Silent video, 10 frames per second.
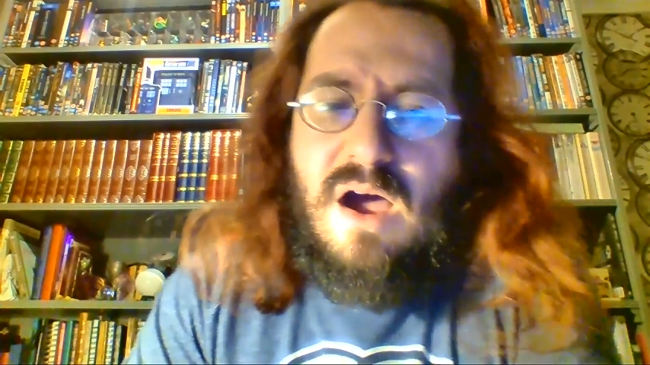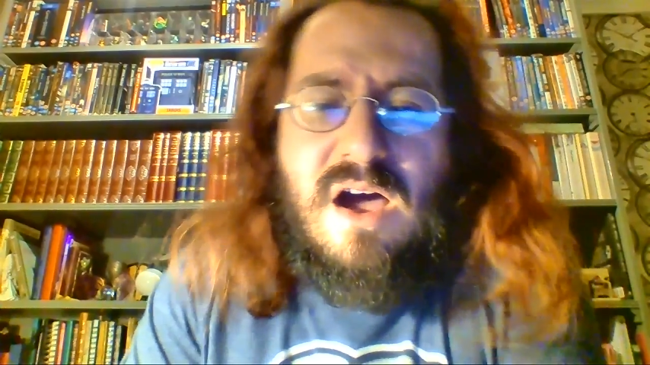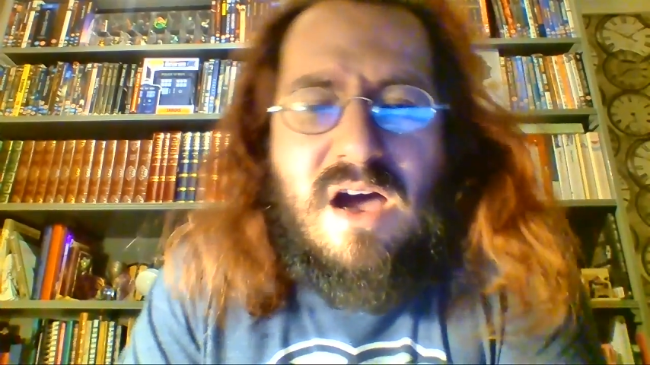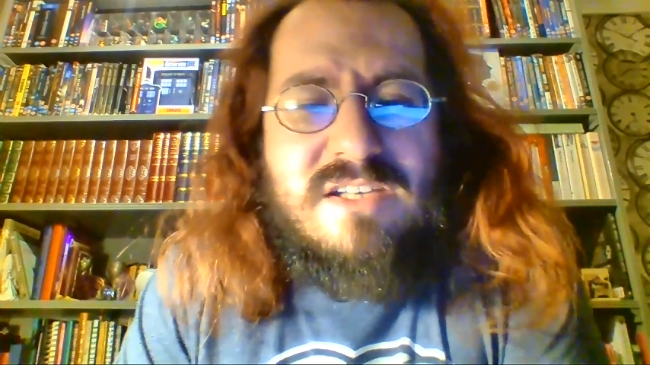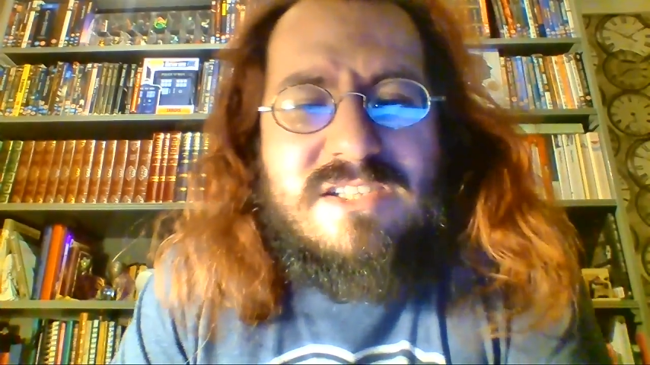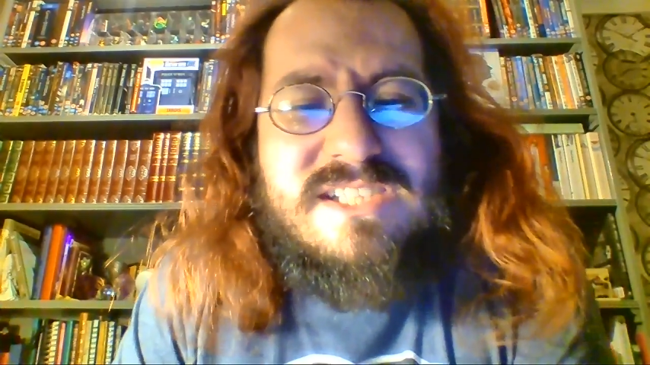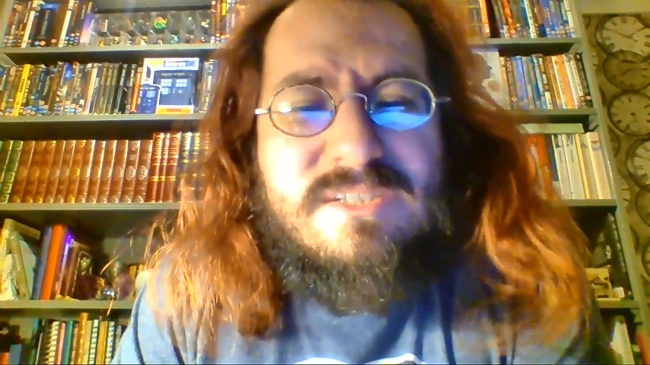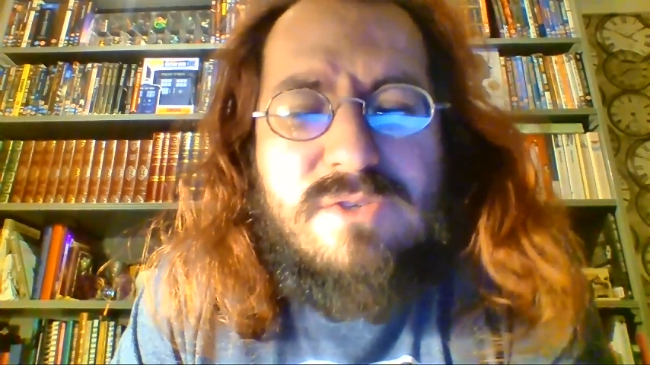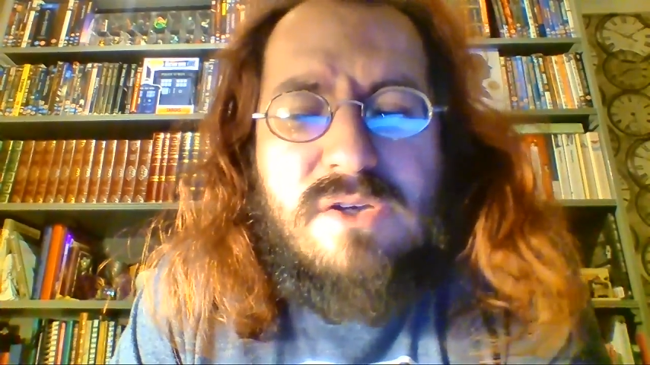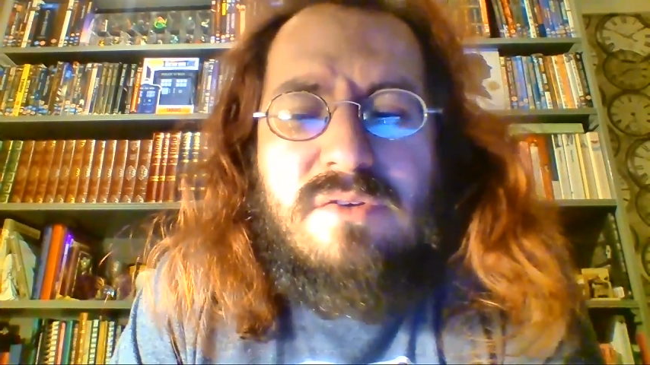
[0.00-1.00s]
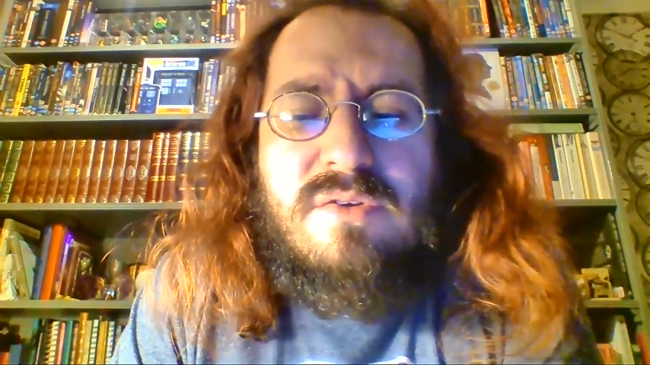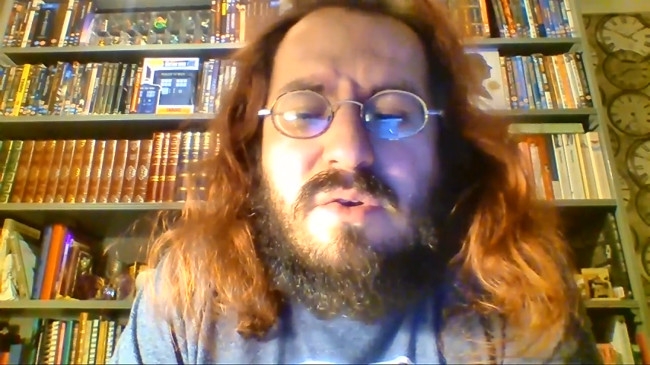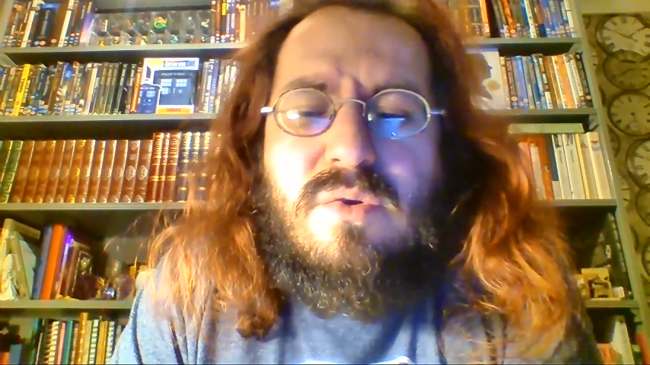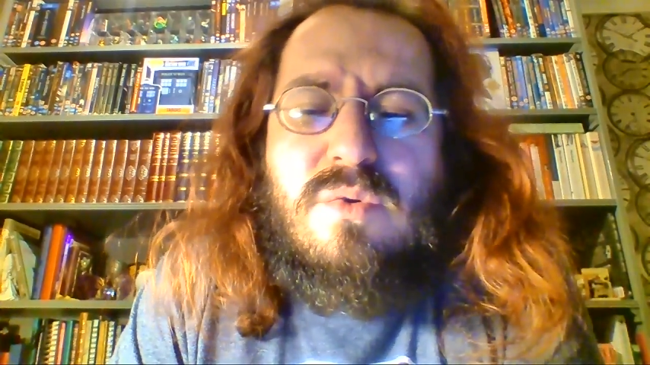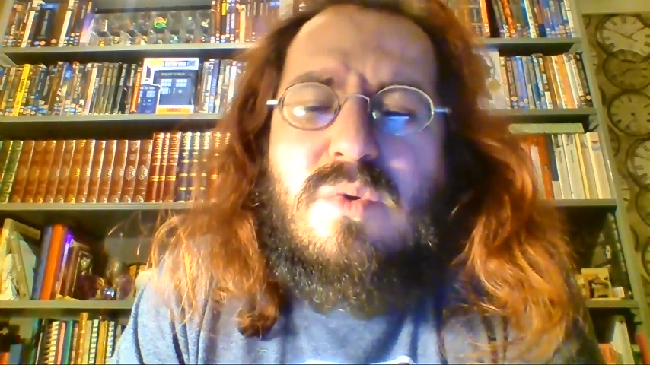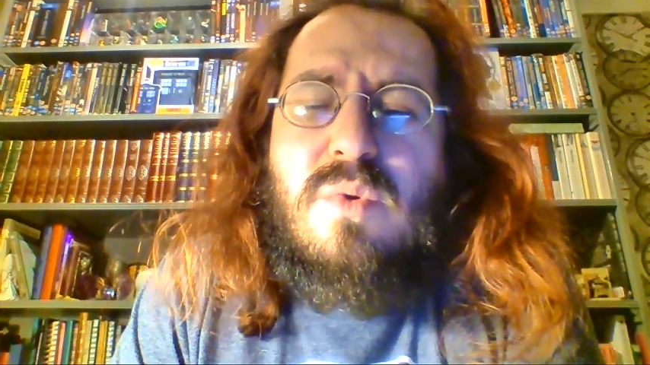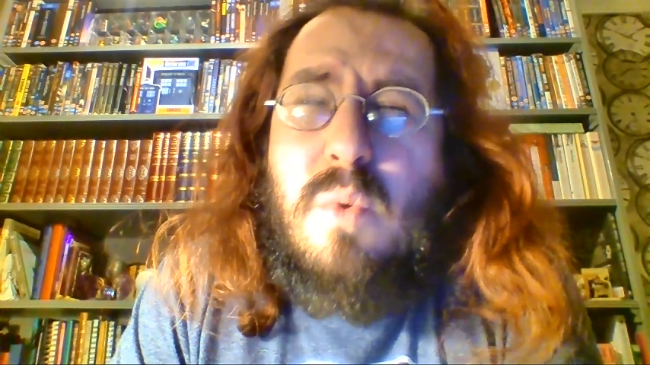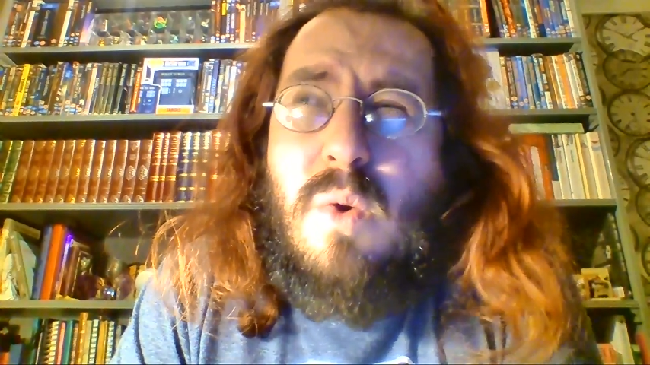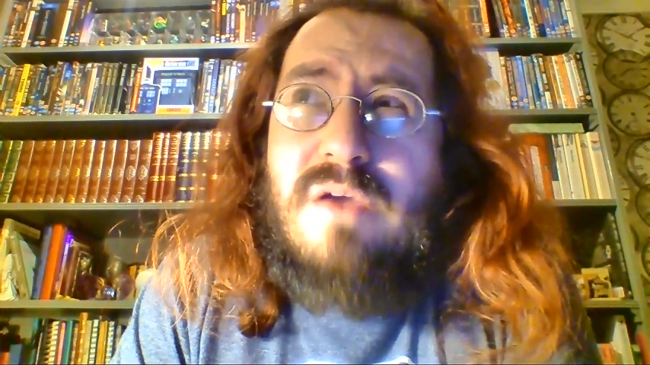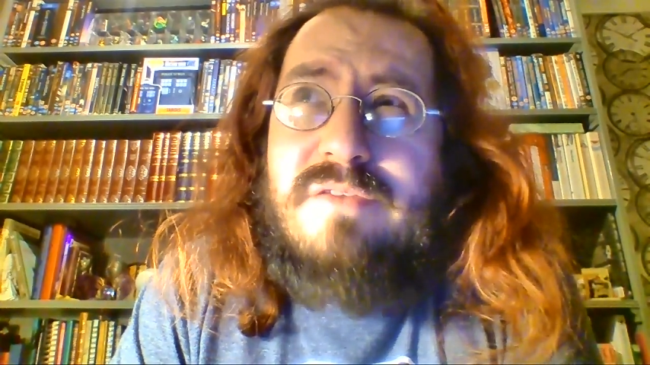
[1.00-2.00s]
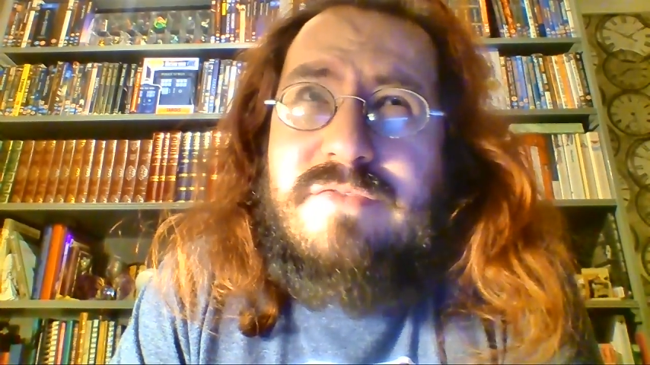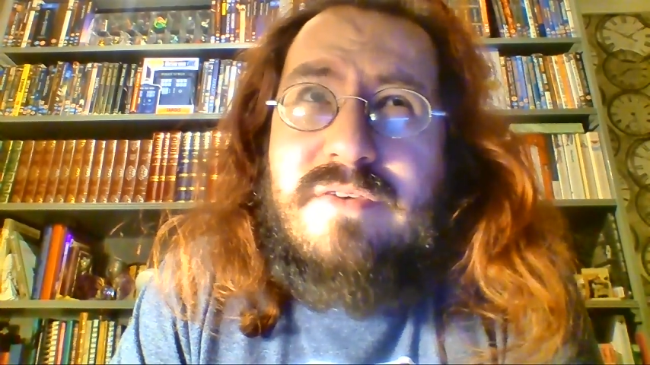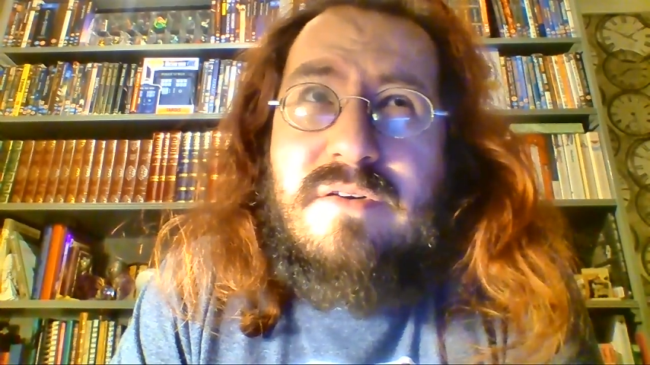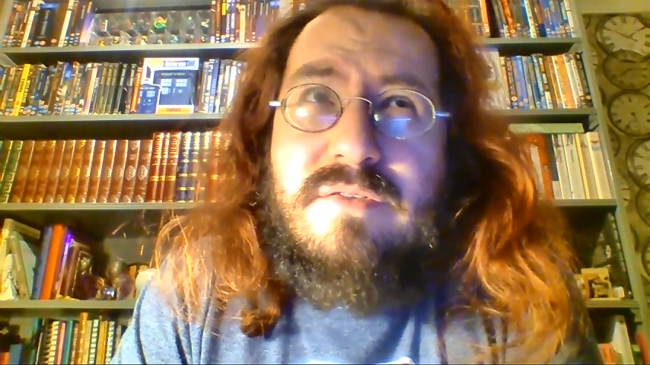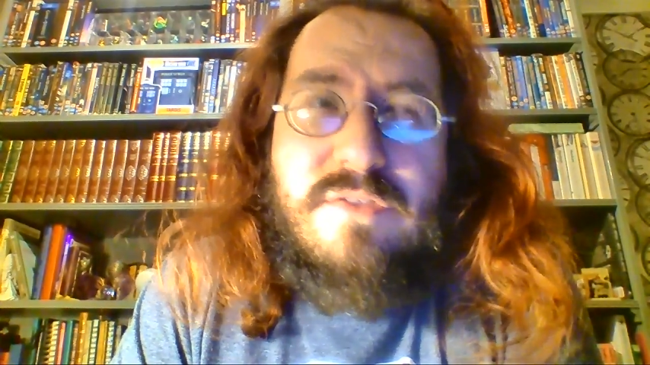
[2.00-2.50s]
I still don't quite feel